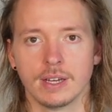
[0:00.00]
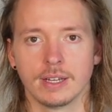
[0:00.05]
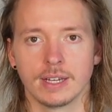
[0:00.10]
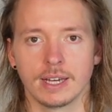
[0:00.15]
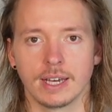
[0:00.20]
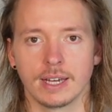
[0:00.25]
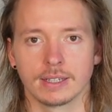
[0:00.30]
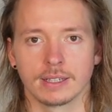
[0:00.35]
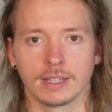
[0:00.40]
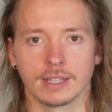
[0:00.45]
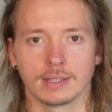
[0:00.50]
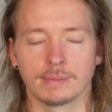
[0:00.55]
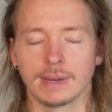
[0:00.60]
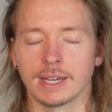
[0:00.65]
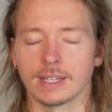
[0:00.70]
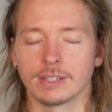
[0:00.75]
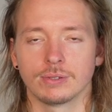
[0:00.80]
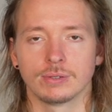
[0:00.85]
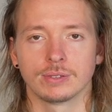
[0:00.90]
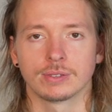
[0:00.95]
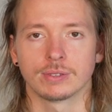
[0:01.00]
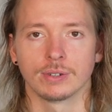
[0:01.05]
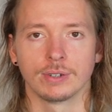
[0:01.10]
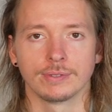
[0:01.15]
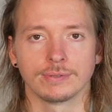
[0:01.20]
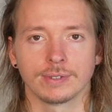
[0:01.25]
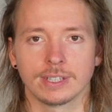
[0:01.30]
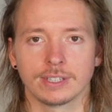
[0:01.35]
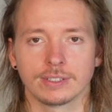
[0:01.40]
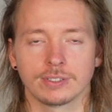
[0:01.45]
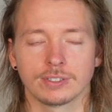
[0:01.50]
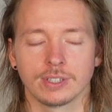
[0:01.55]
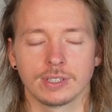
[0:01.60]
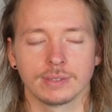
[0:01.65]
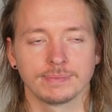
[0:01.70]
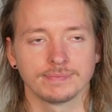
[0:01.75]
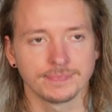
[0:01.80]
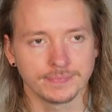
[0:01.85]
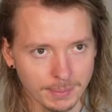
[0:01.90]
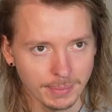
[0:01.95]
and like make you his girlfriend and shit.